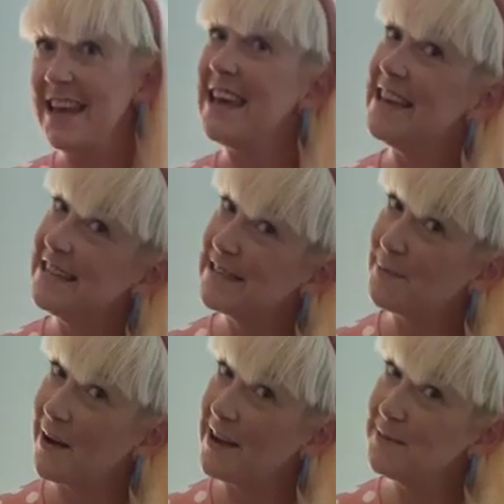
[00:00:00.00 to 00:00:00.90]

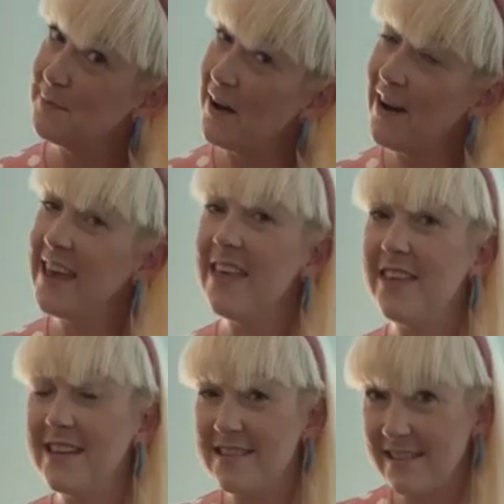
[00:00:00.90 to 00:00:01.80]
inspired by the
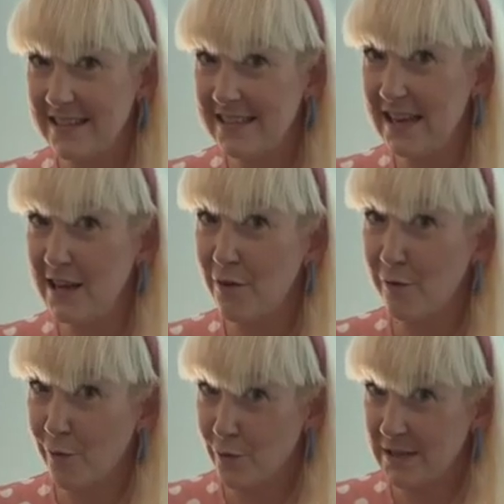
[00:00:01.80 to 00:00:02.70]

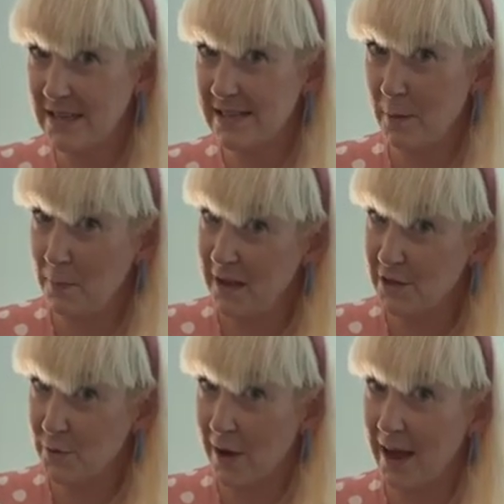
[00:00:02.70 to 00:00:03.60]
1940s
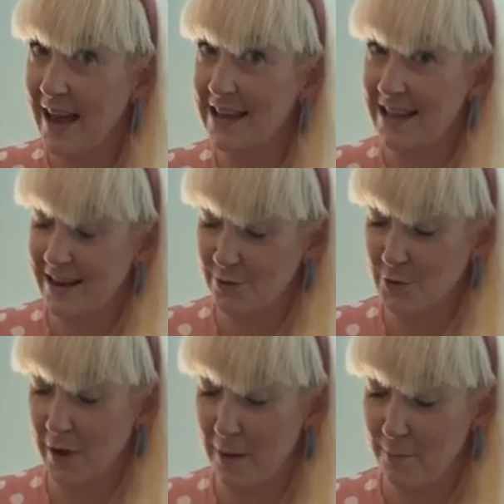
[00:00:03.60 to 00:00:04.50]
beachwear and
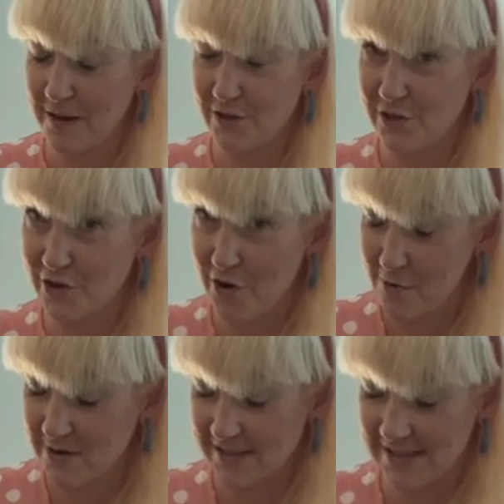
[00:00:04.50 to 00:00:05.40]
loungewear
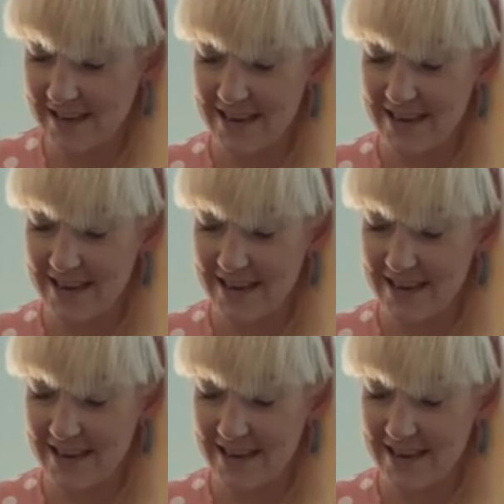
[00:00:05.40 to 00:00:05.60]
pyjamas.